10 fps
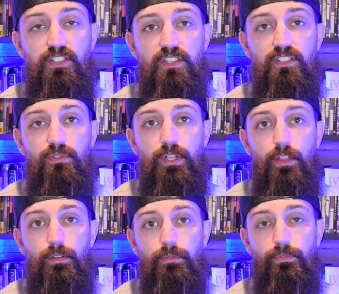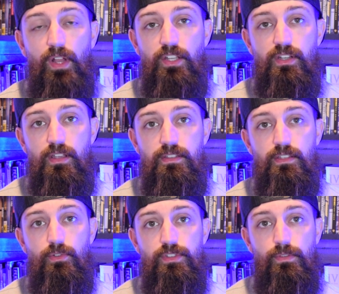just do another franchise
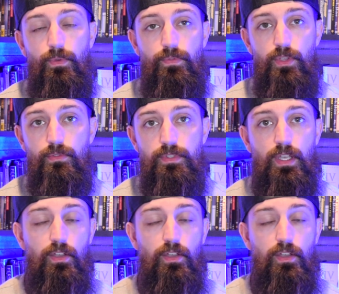series of reviews.